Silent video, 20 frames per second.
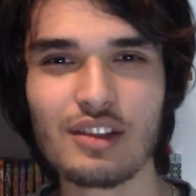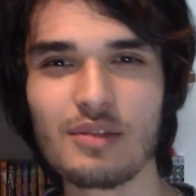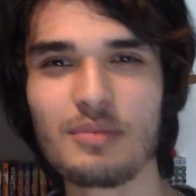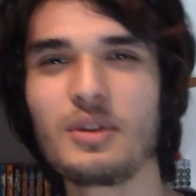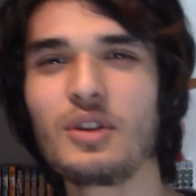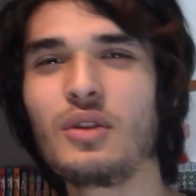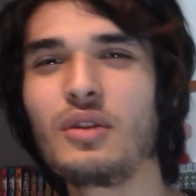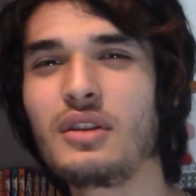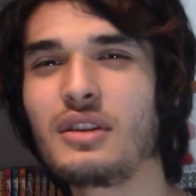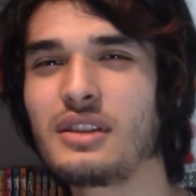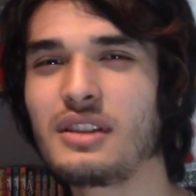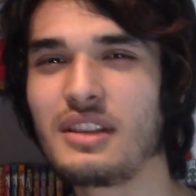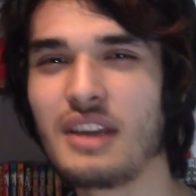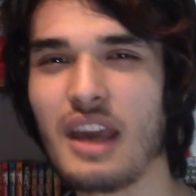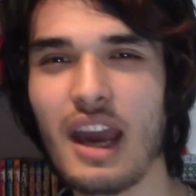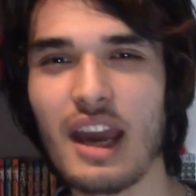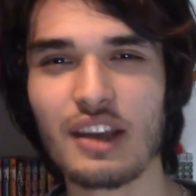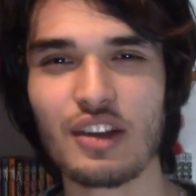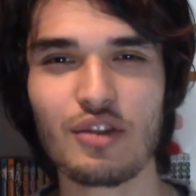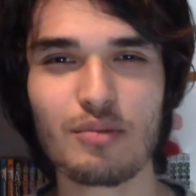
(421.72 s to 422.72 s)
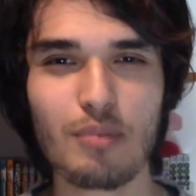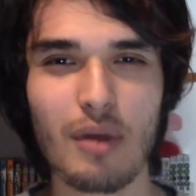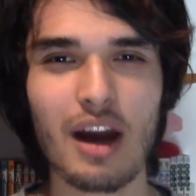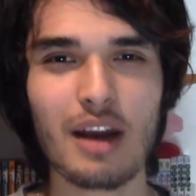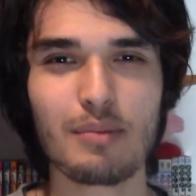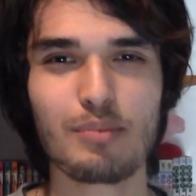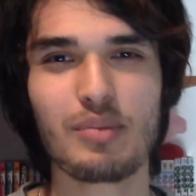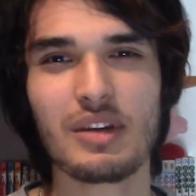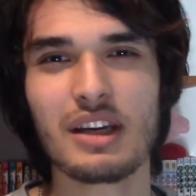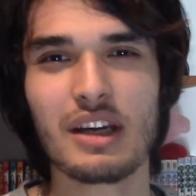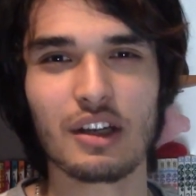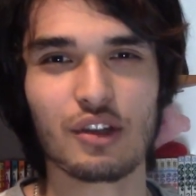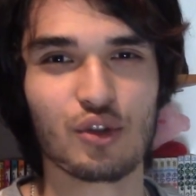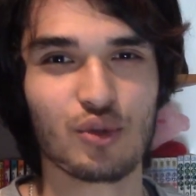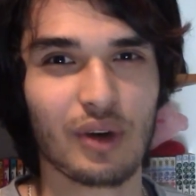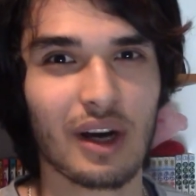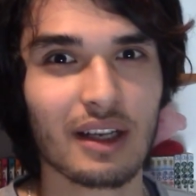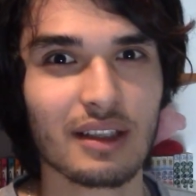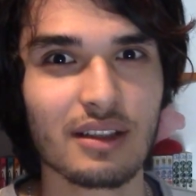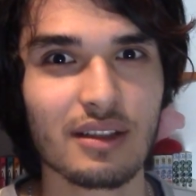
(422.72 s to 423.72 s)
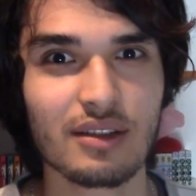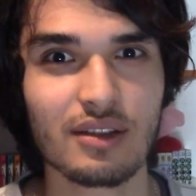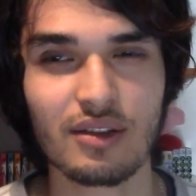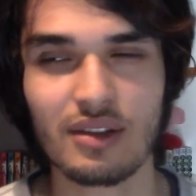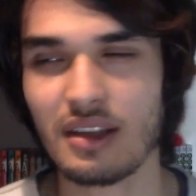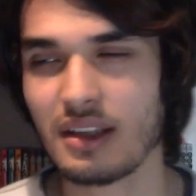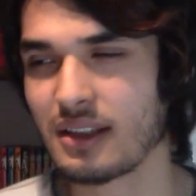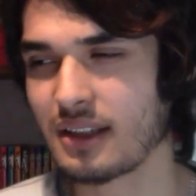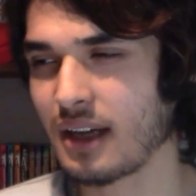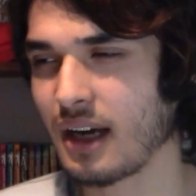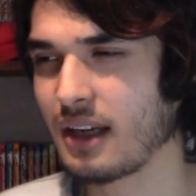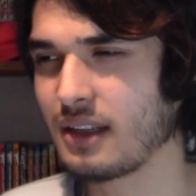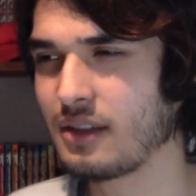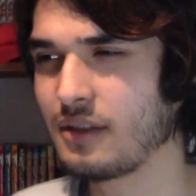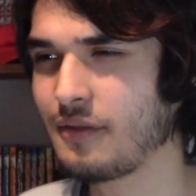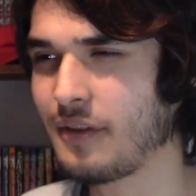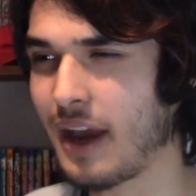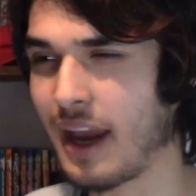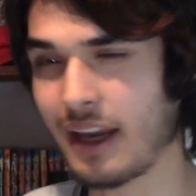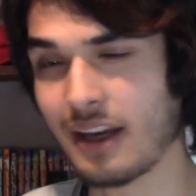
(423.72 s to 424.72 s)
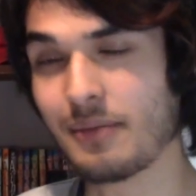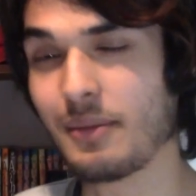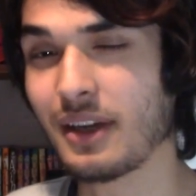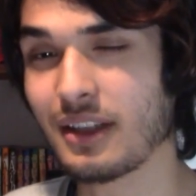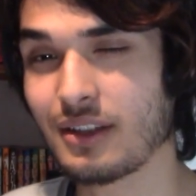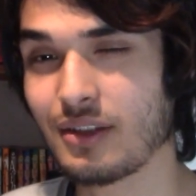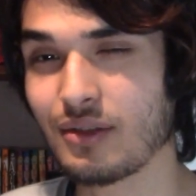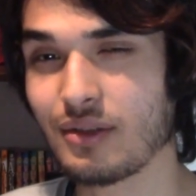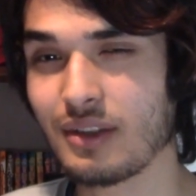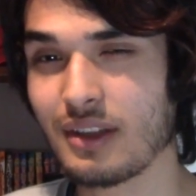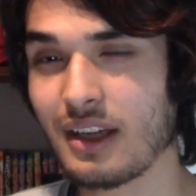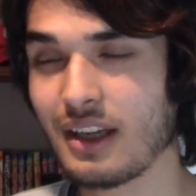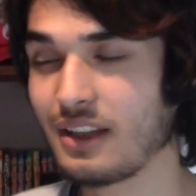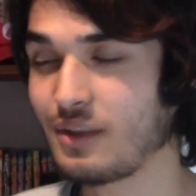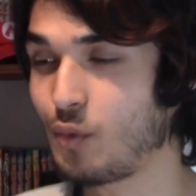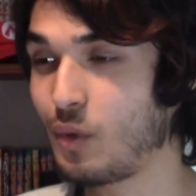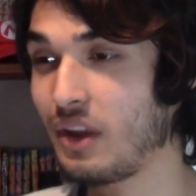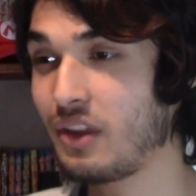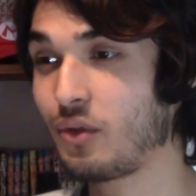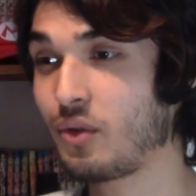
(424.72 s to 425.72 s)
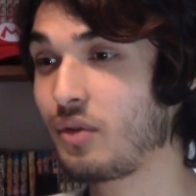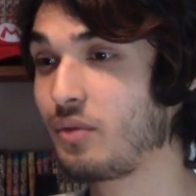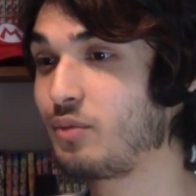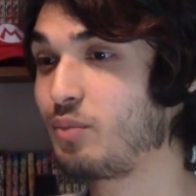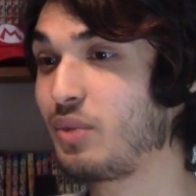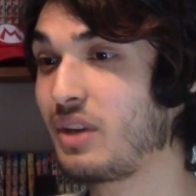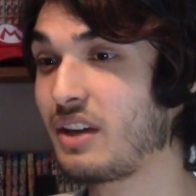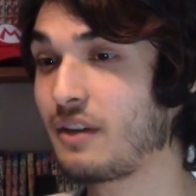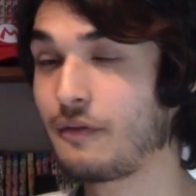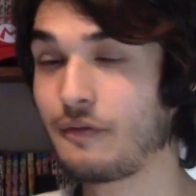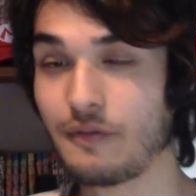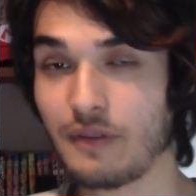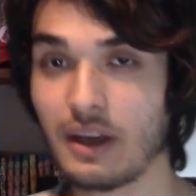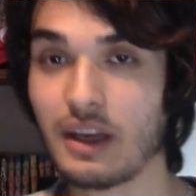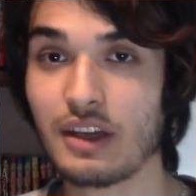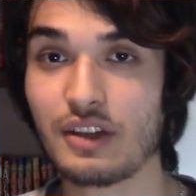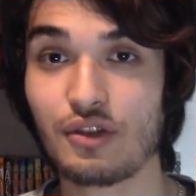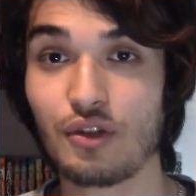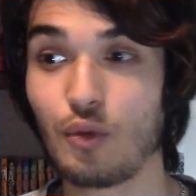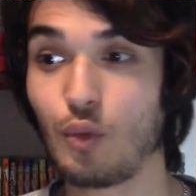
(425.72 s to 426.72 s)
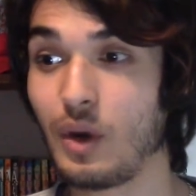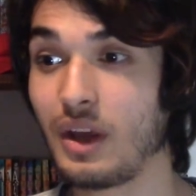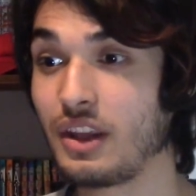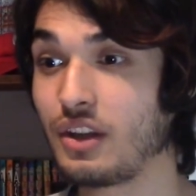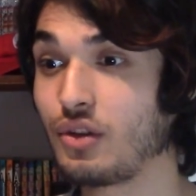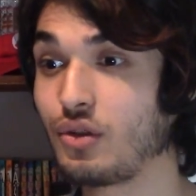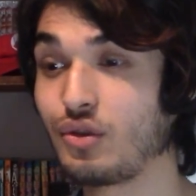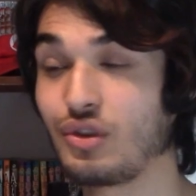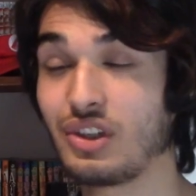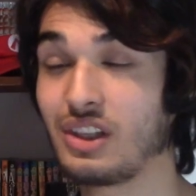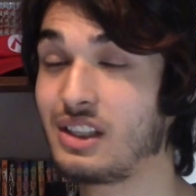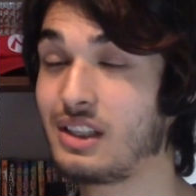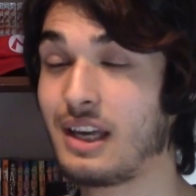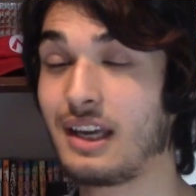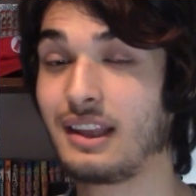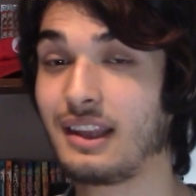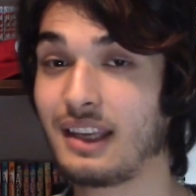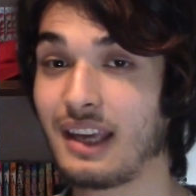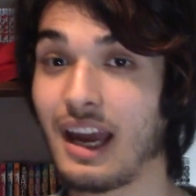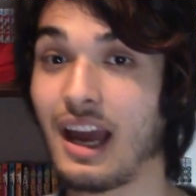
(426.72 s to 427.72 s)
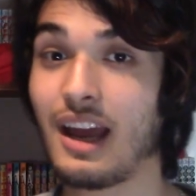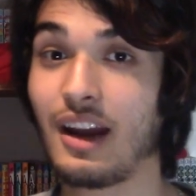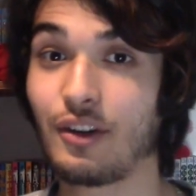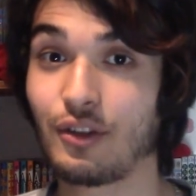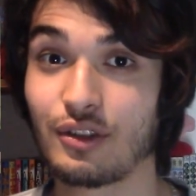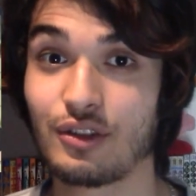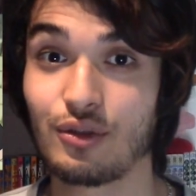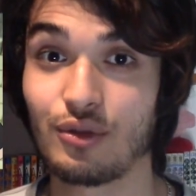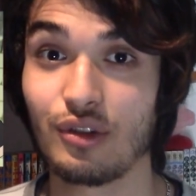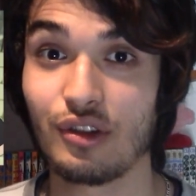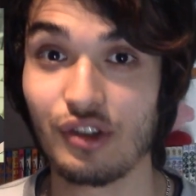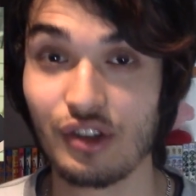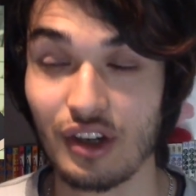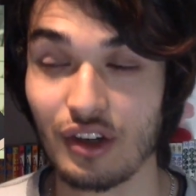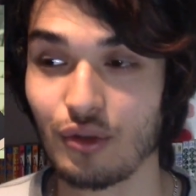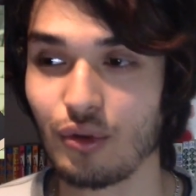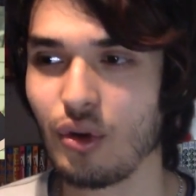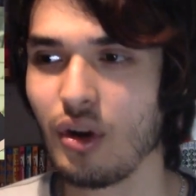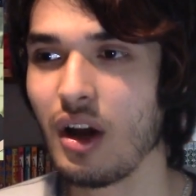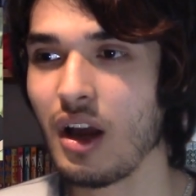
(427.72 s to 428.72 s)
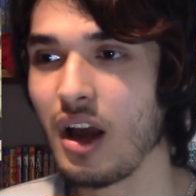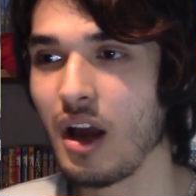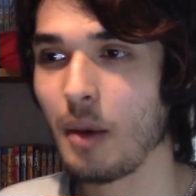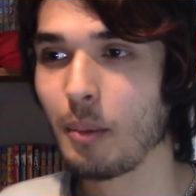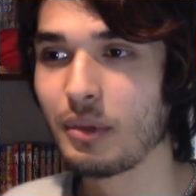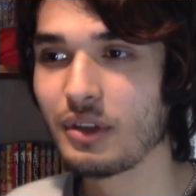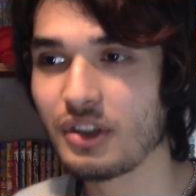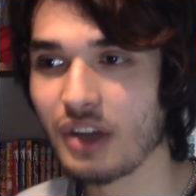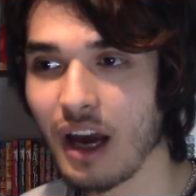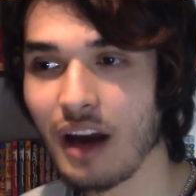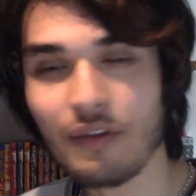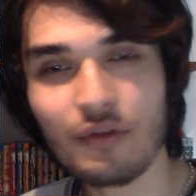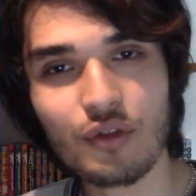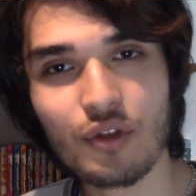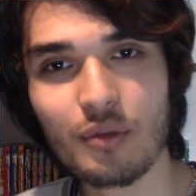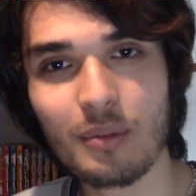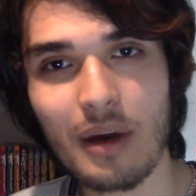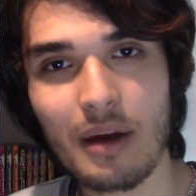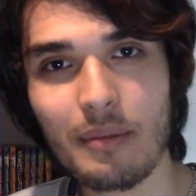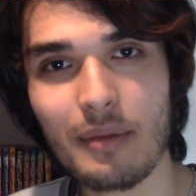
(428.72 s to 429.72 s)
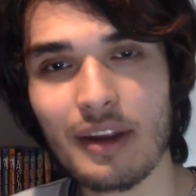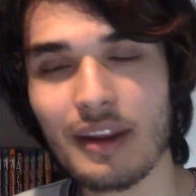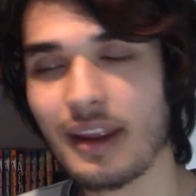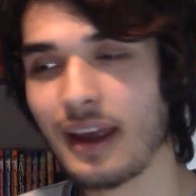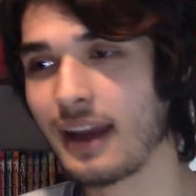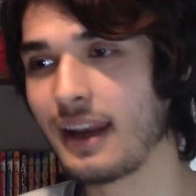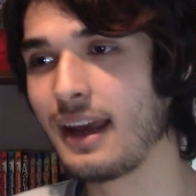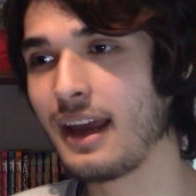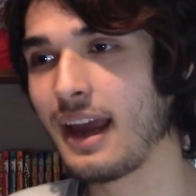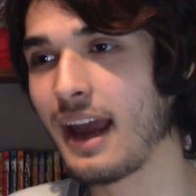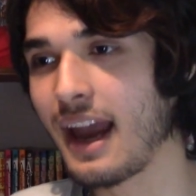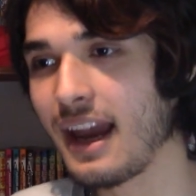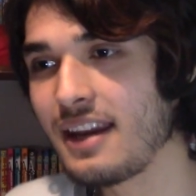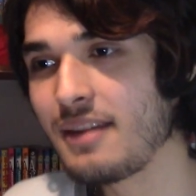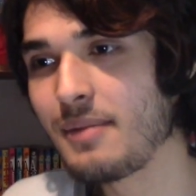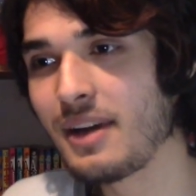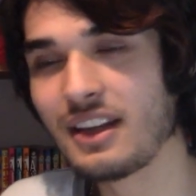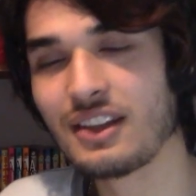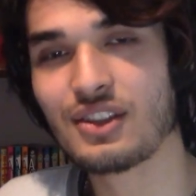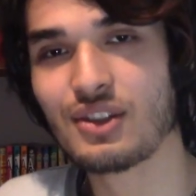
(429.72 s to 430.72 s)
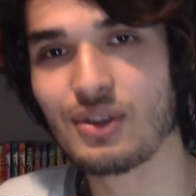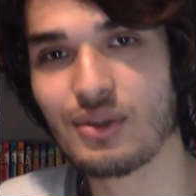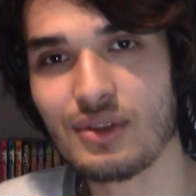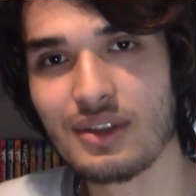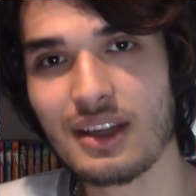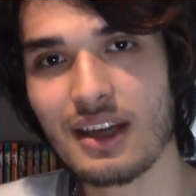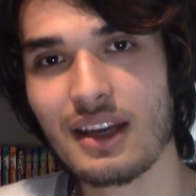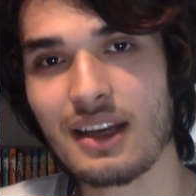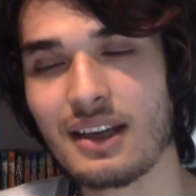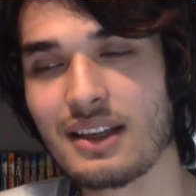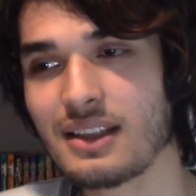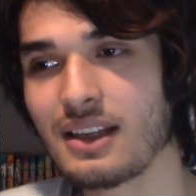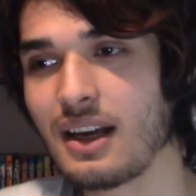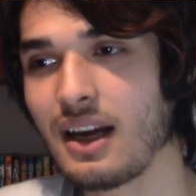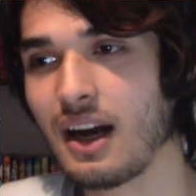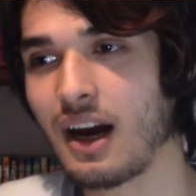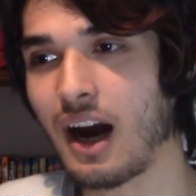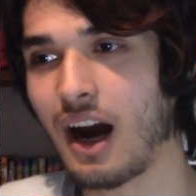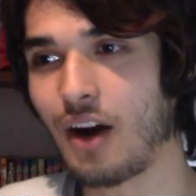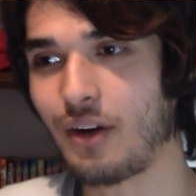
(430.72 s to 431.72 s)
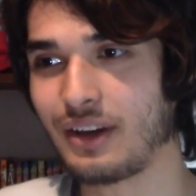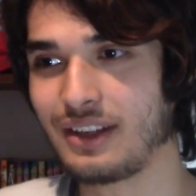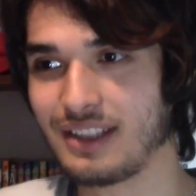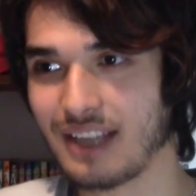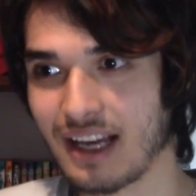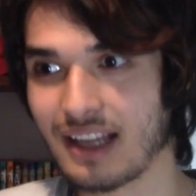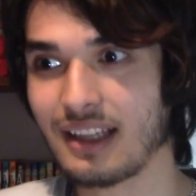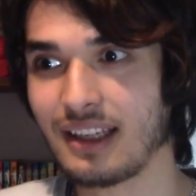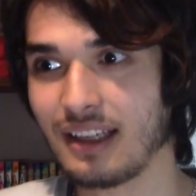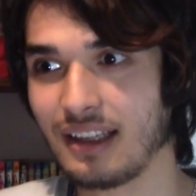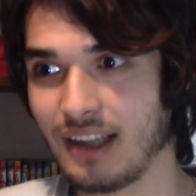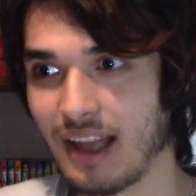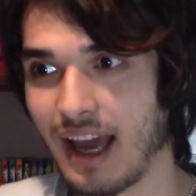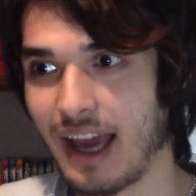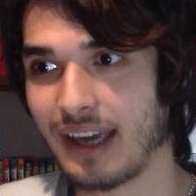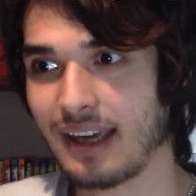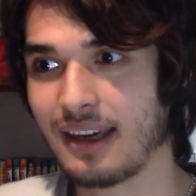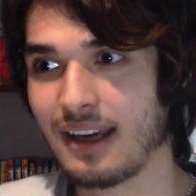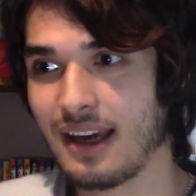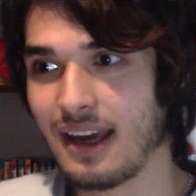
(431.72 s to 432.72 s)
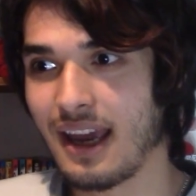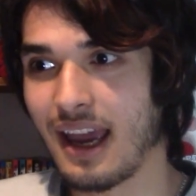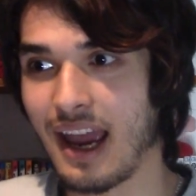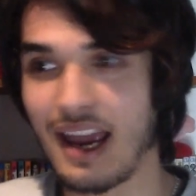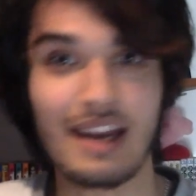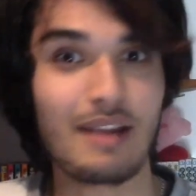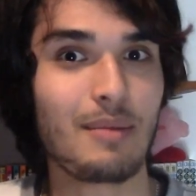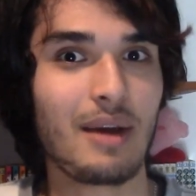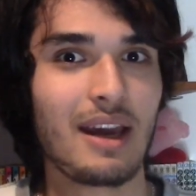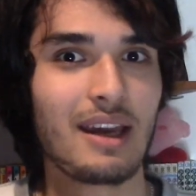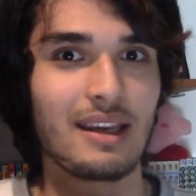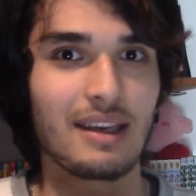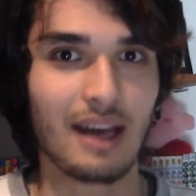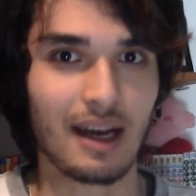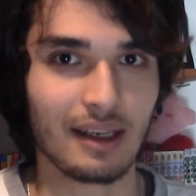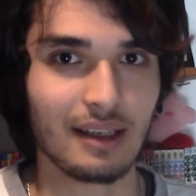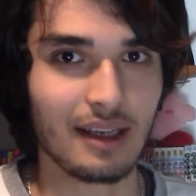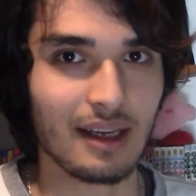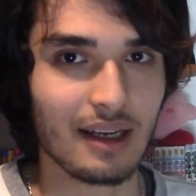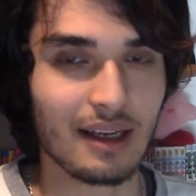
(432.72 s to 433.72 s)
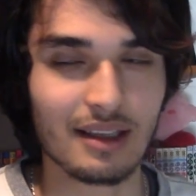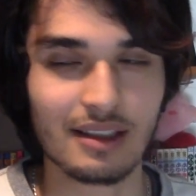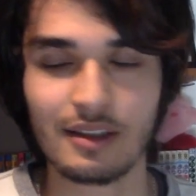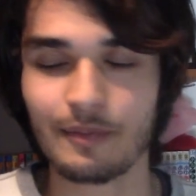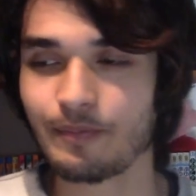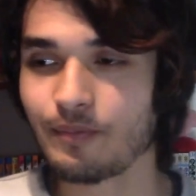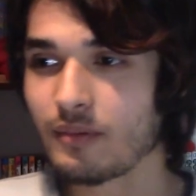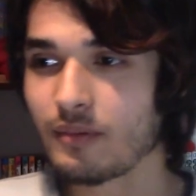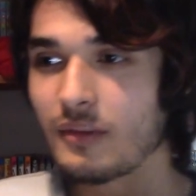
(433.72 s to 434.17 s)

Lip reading: be honest, yeah, you might be attracted to these kinds of anime tsunderes, whether it be a fetish or whether you just like the character in general, but you have to remember that anime tsunderes are exactly like anime yanderes,